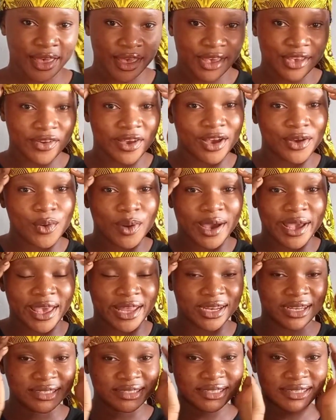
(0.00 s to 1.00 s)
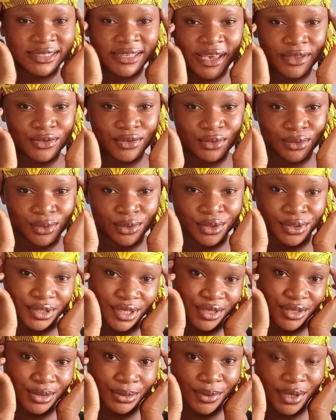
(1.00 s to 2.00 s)
you can go ahead and decide to go
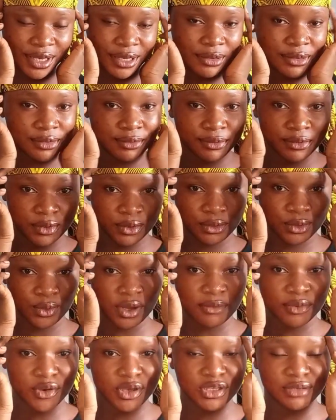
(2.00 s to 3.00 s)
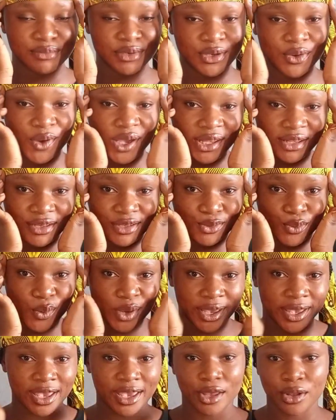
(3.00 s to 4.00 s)
this way. So I'm going to be going this
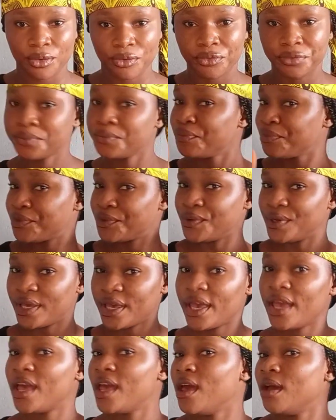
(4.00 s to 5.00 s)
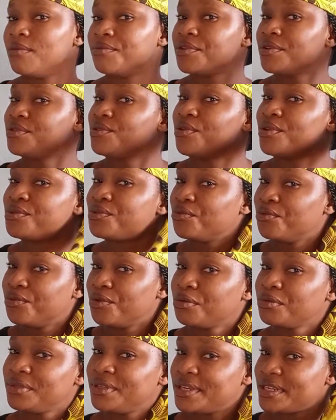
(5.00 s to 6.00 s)
way alone. Okay, I'm just going to
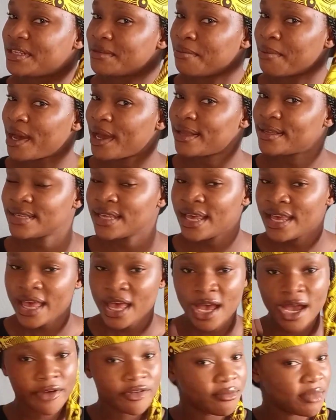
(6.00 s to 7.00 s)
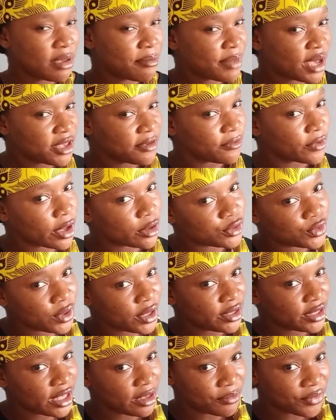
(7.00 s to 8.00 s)
roll these parts, and remember, if you are
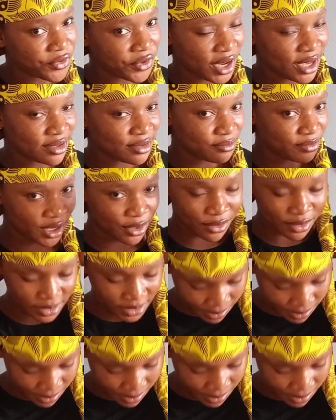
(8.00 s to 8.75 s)
doing a braid, because